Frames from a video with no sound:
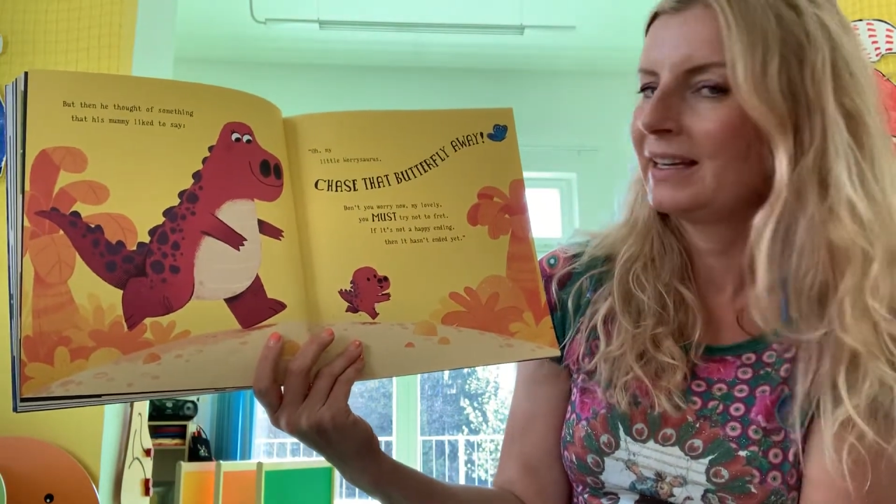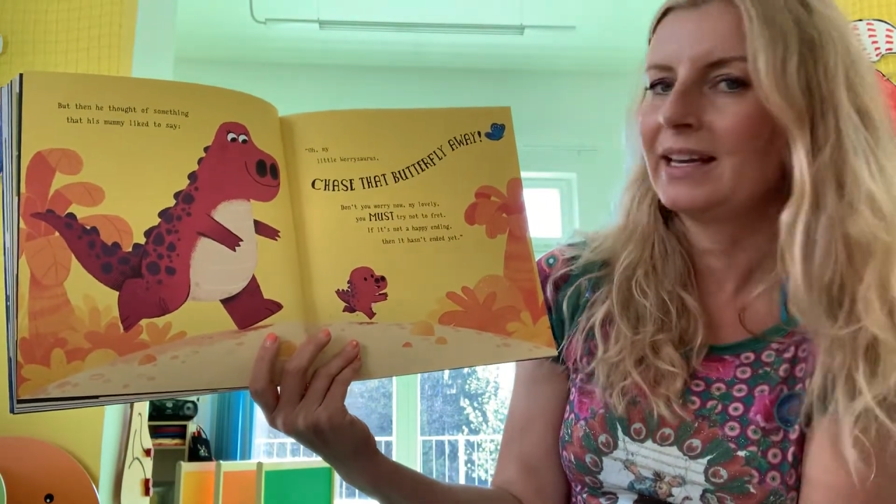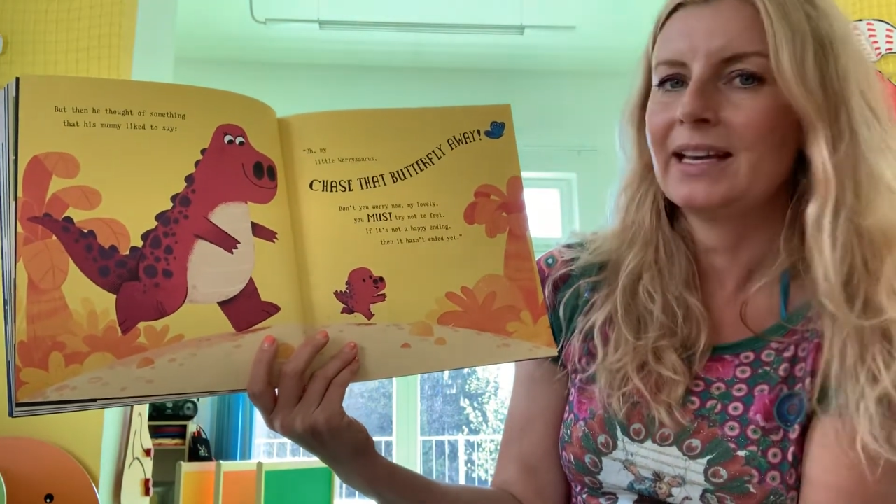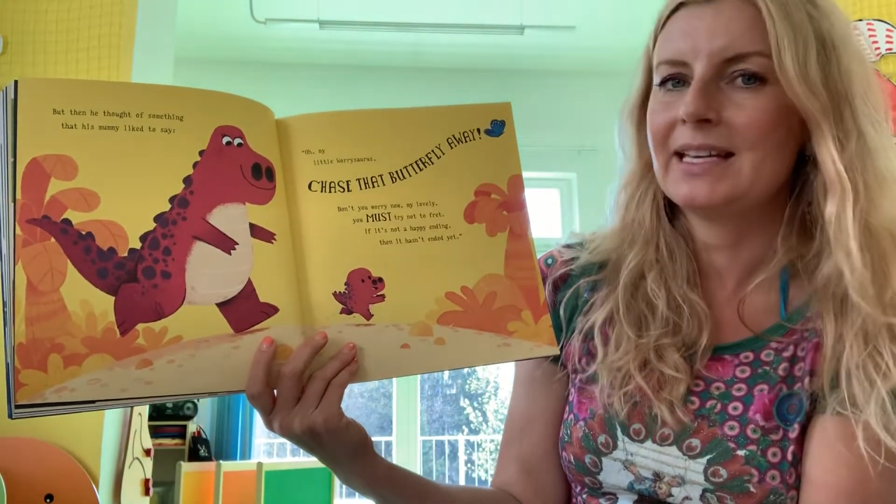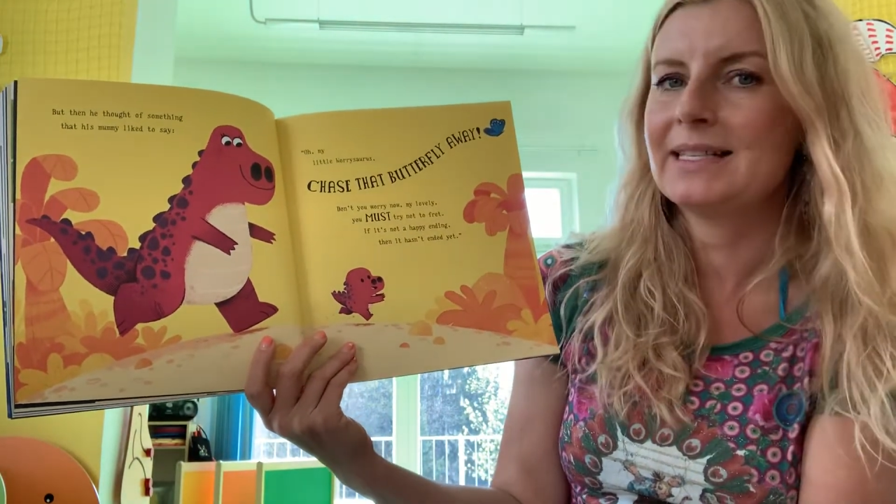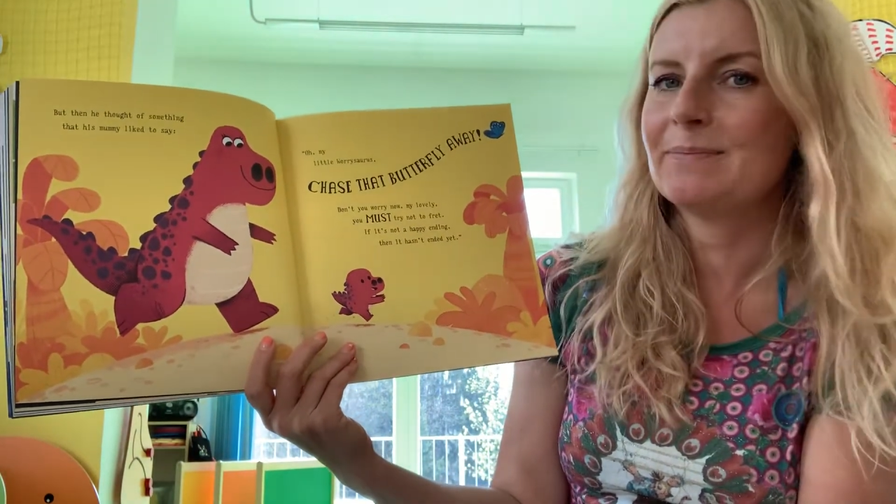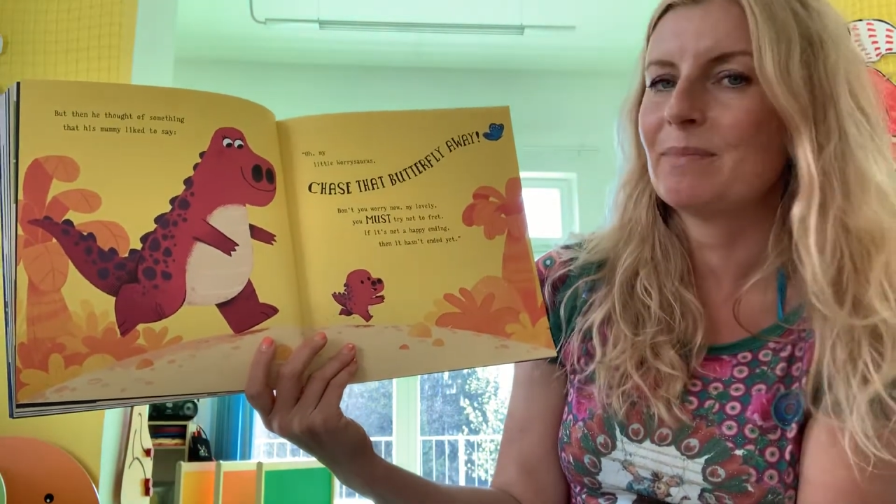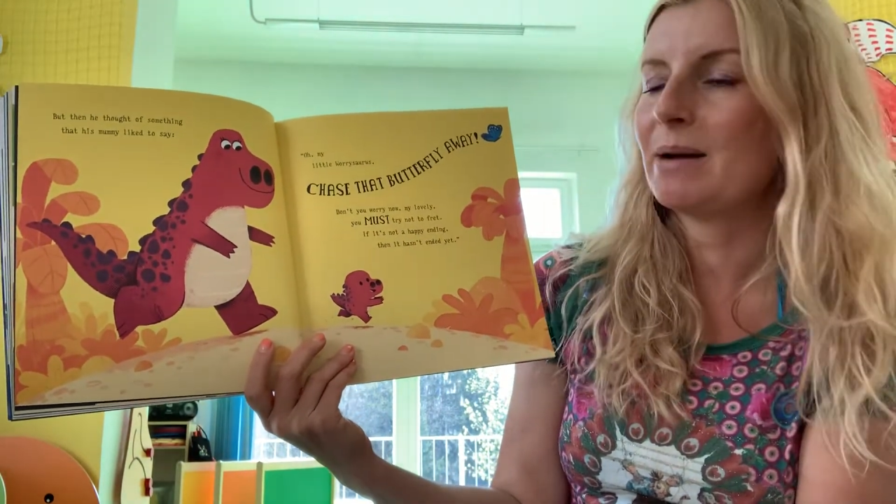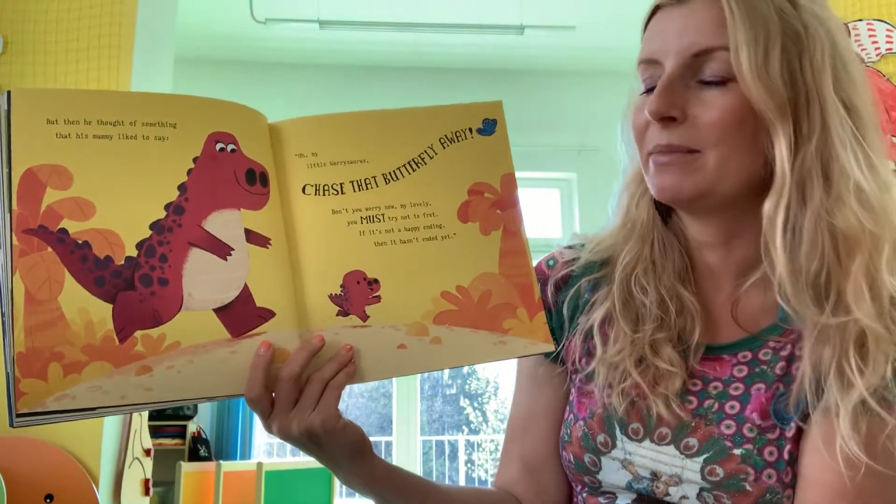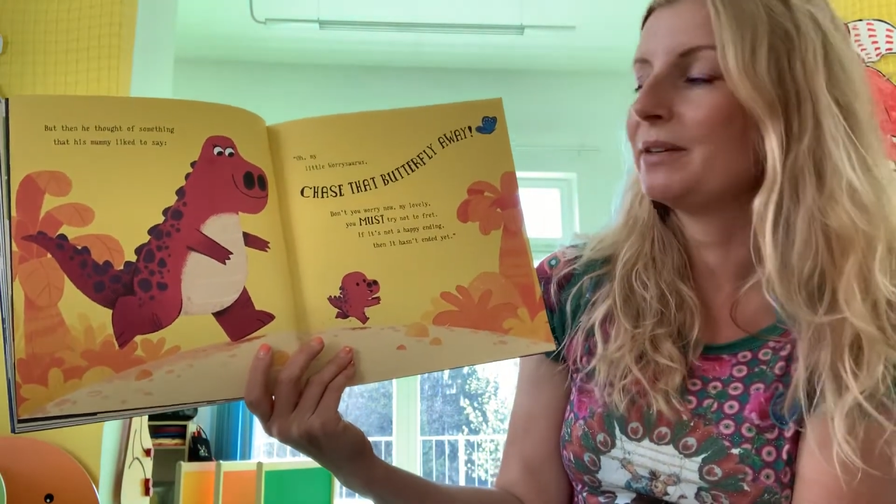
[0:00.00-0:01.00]
His
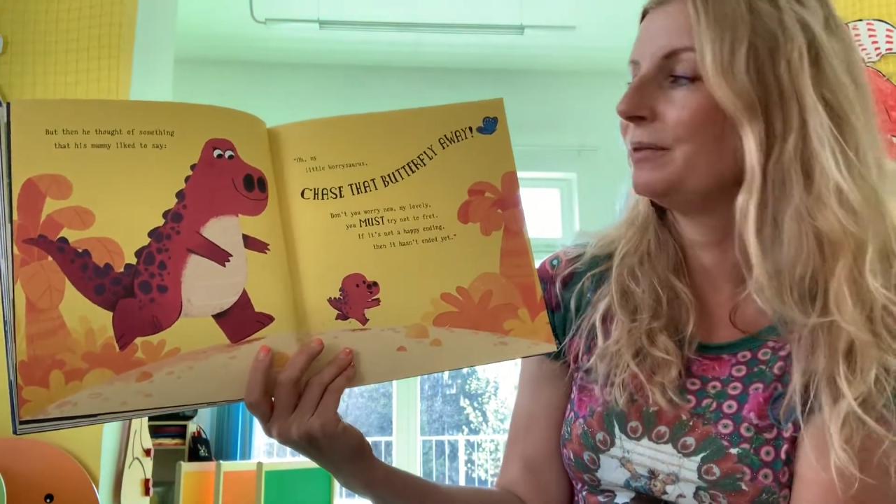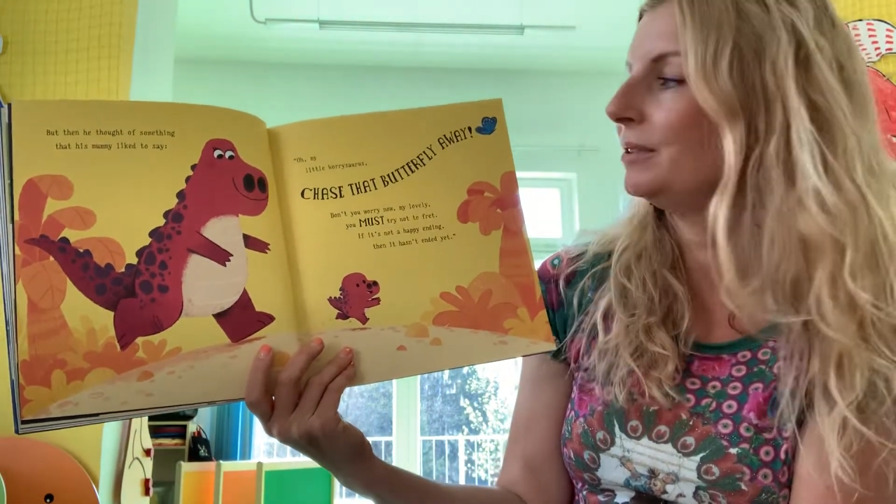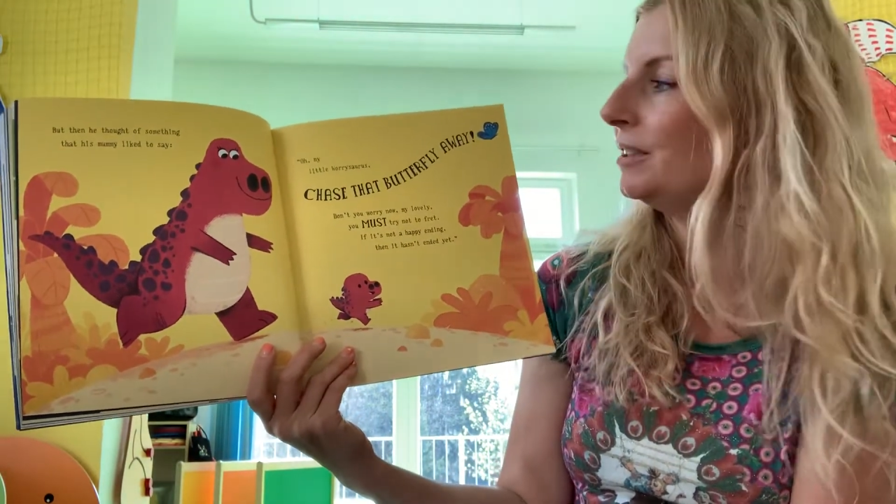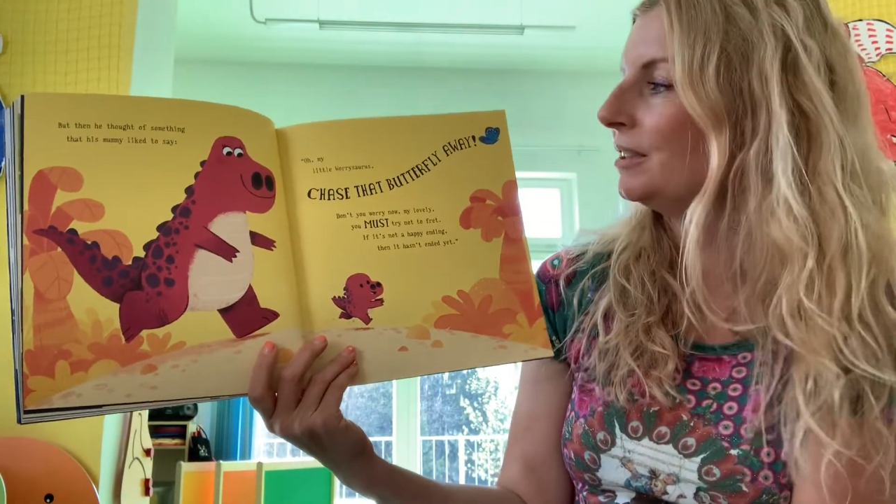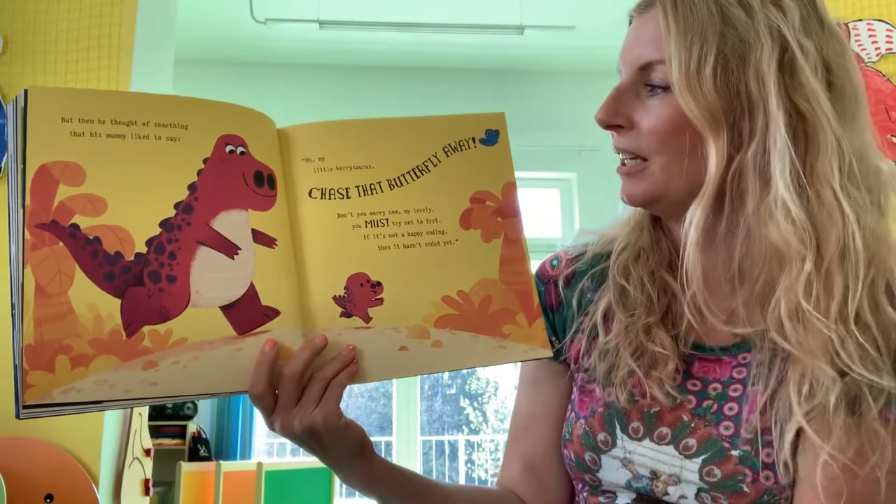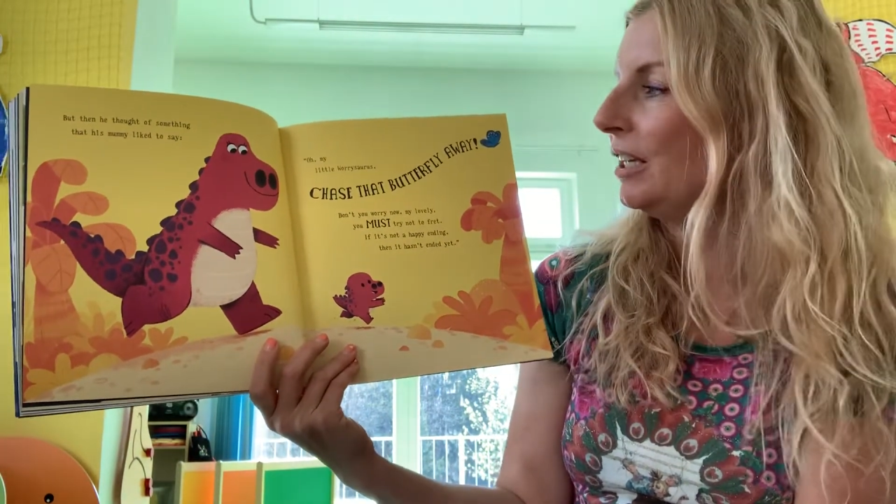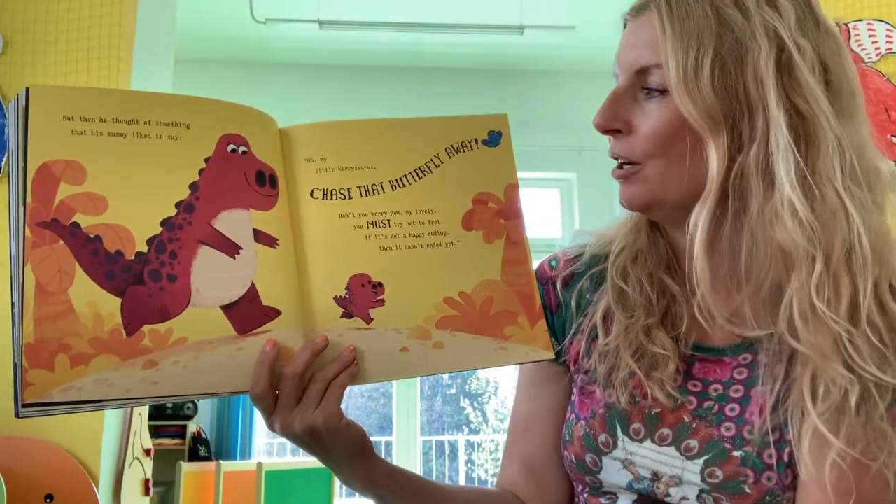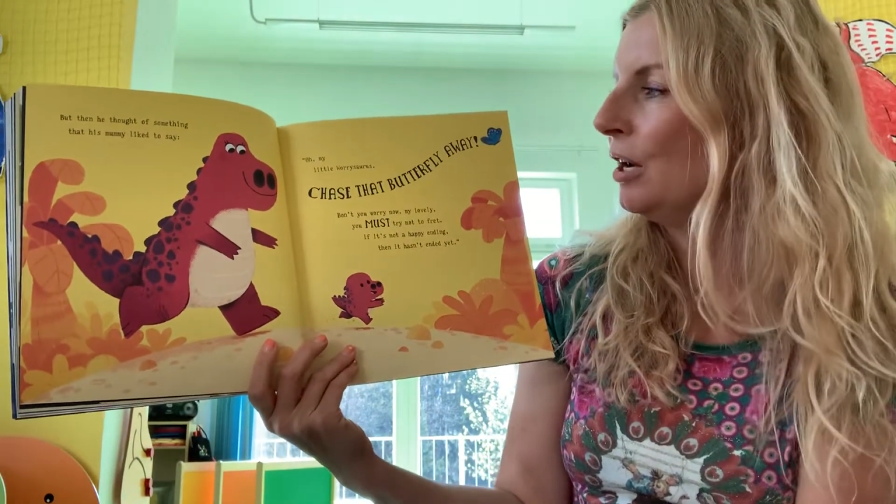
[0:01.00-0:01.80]
mommy would say,